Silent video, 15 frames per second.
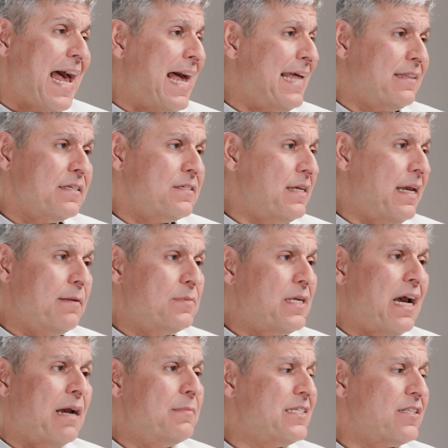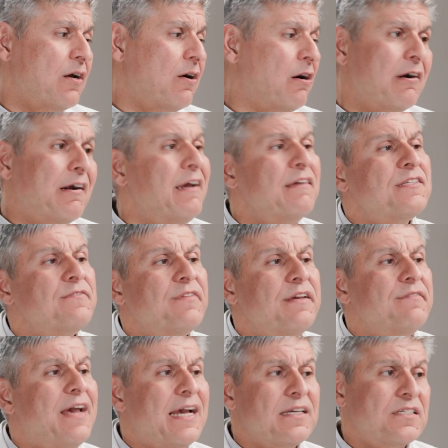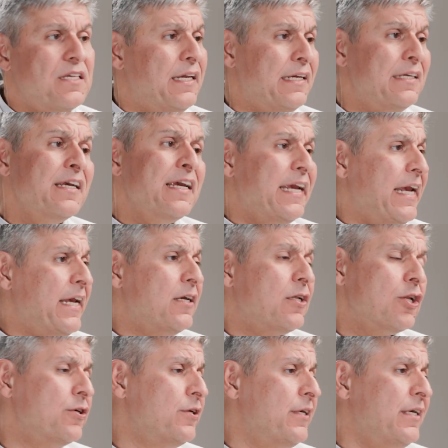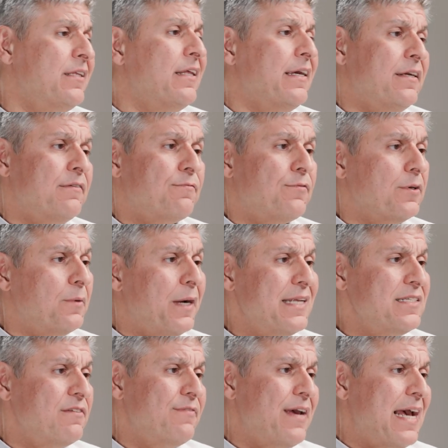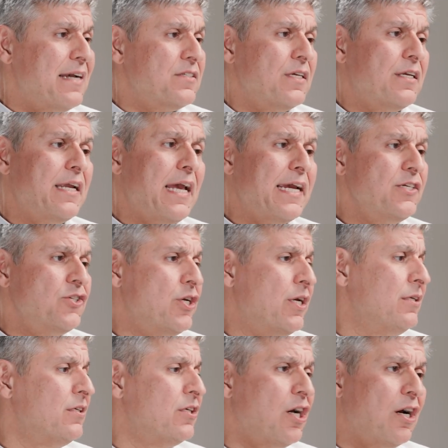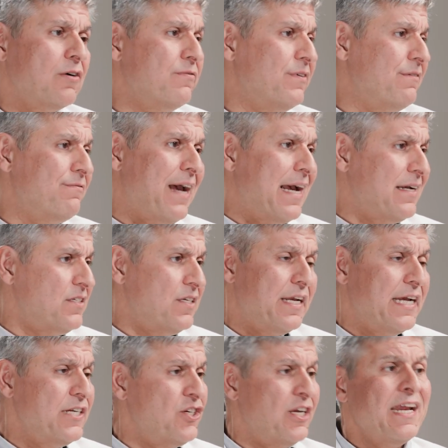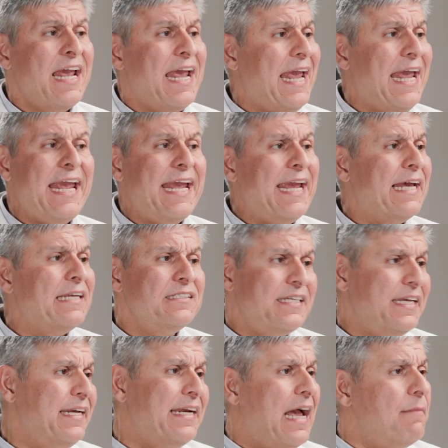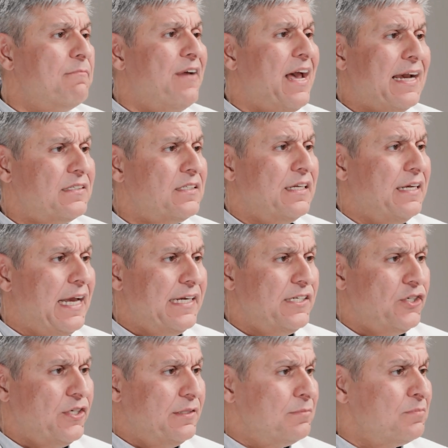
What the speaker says: at the same time as the RSV vaccine, including the influenza vaccination, COVID vaccination, and Tdap vaccination.